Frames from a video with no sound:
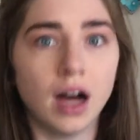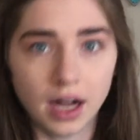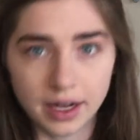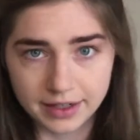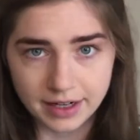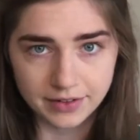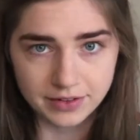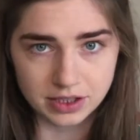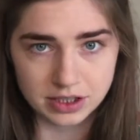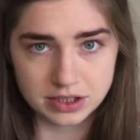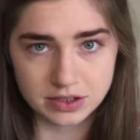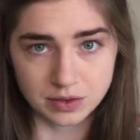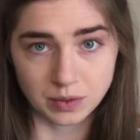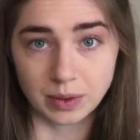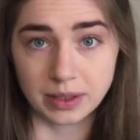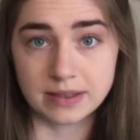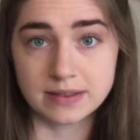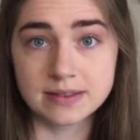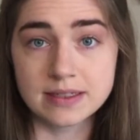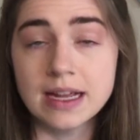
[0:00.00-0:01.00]
another
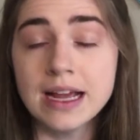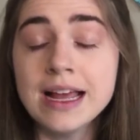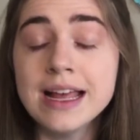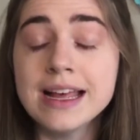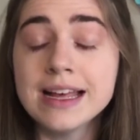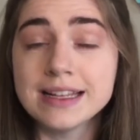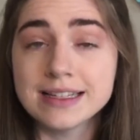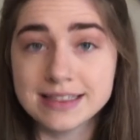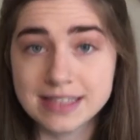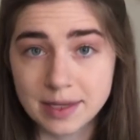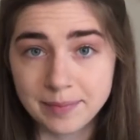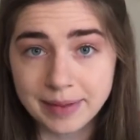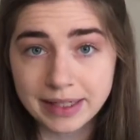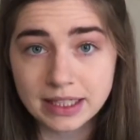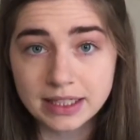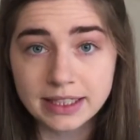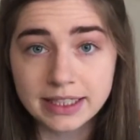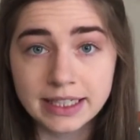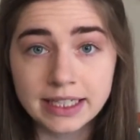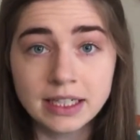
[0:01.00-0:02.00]
source.
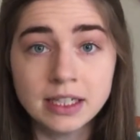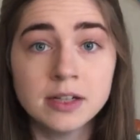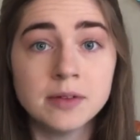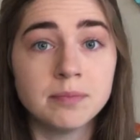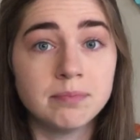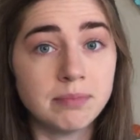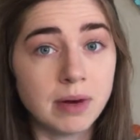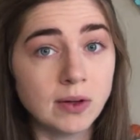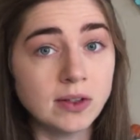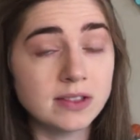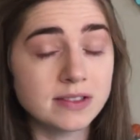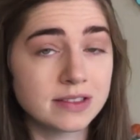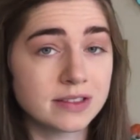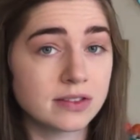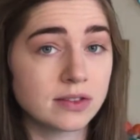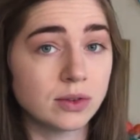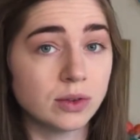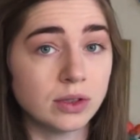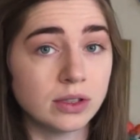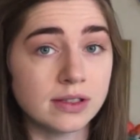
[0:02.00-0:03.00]
Typically, most
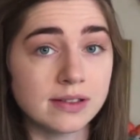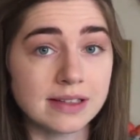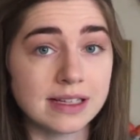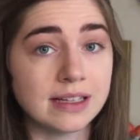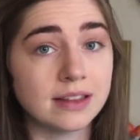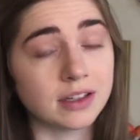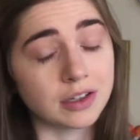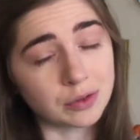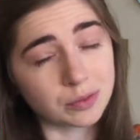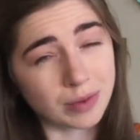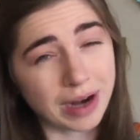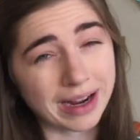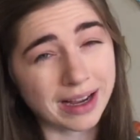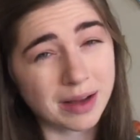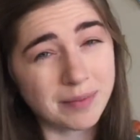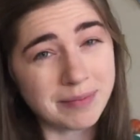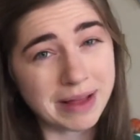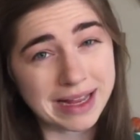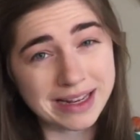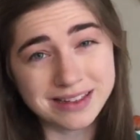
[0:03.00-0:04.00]
schools either
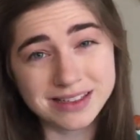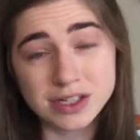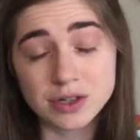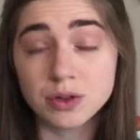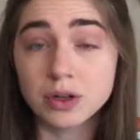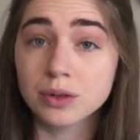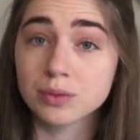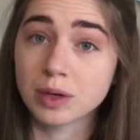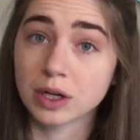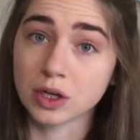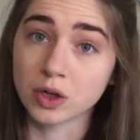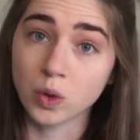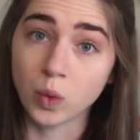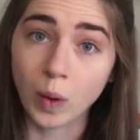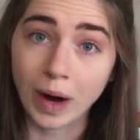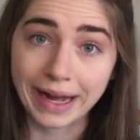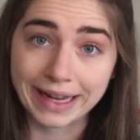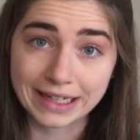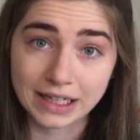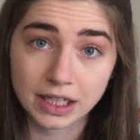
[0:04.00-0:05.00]
recommend or
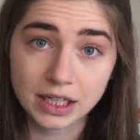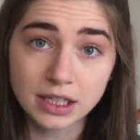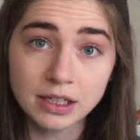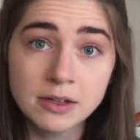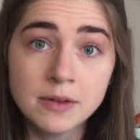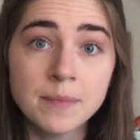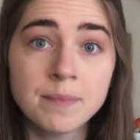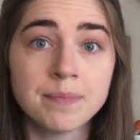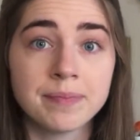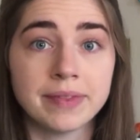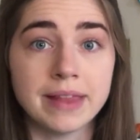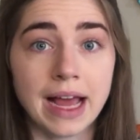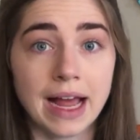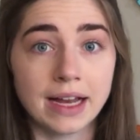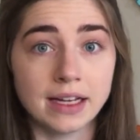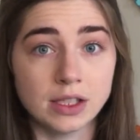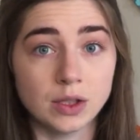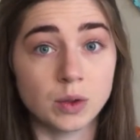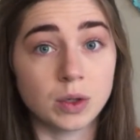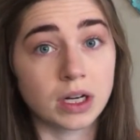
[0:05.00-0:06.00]
require
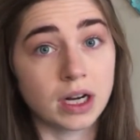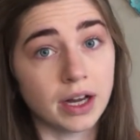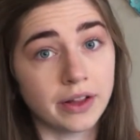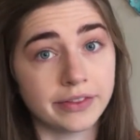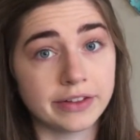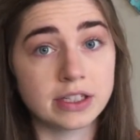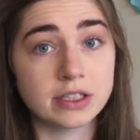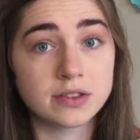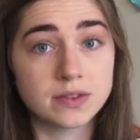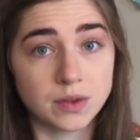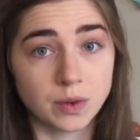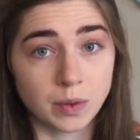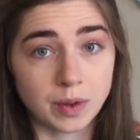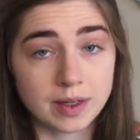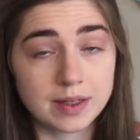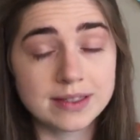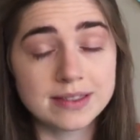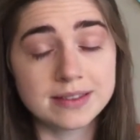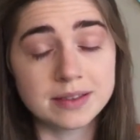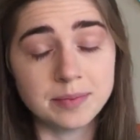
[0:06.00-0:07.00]
that your other
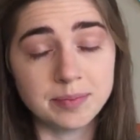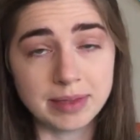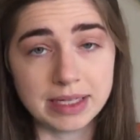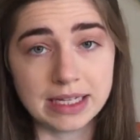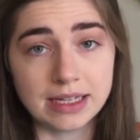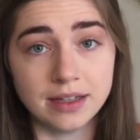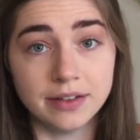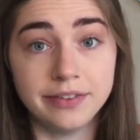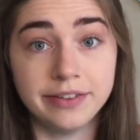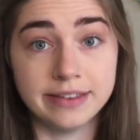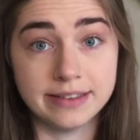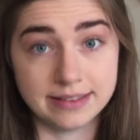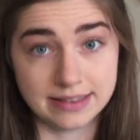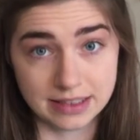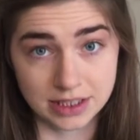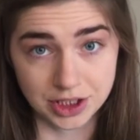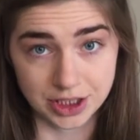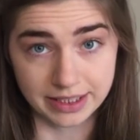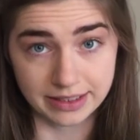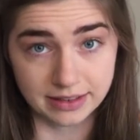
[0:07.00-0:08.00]
source be a
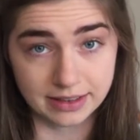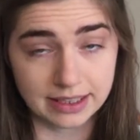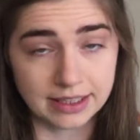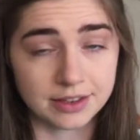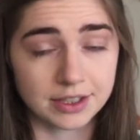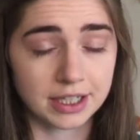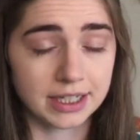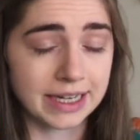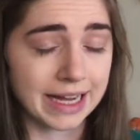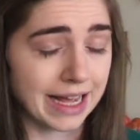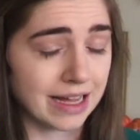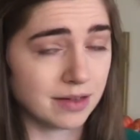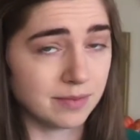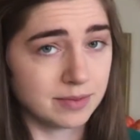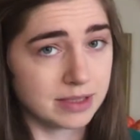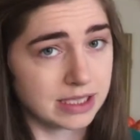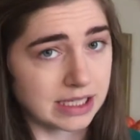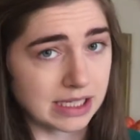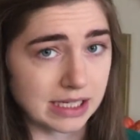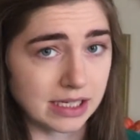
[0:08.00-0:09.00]
physician, either an
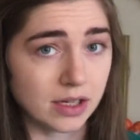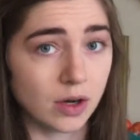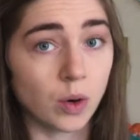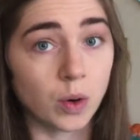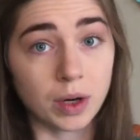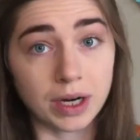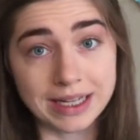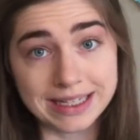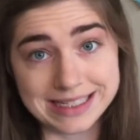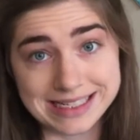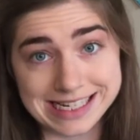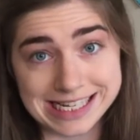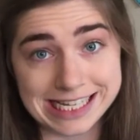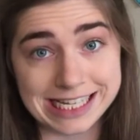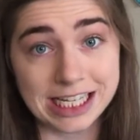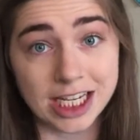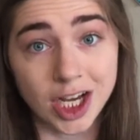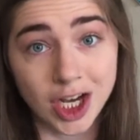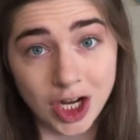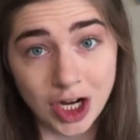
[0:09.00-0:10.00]
MD or a
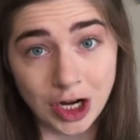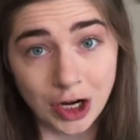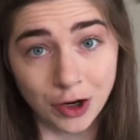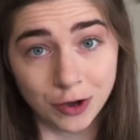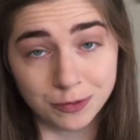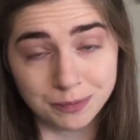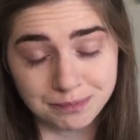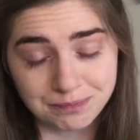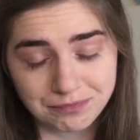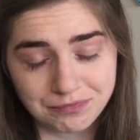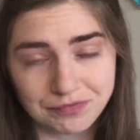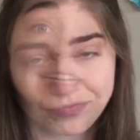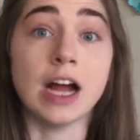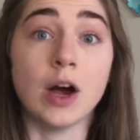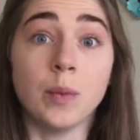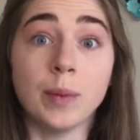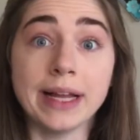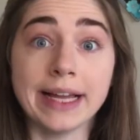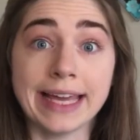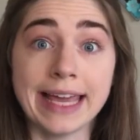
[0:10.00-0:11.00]
DO.
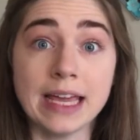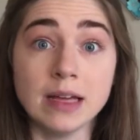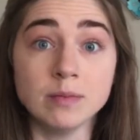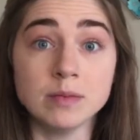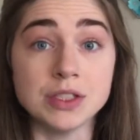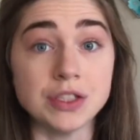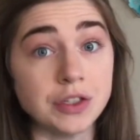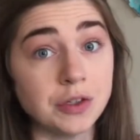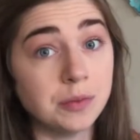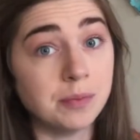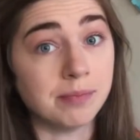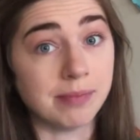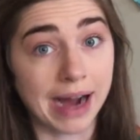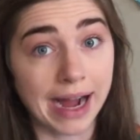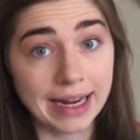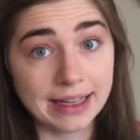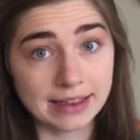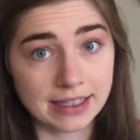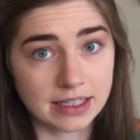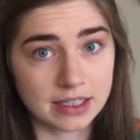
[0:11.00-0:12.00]
Now, when it came to
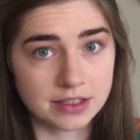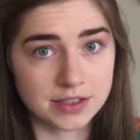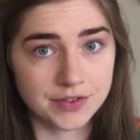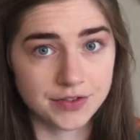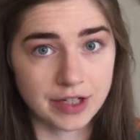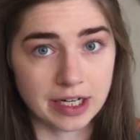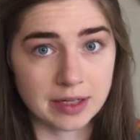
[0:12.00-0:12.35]
my letters of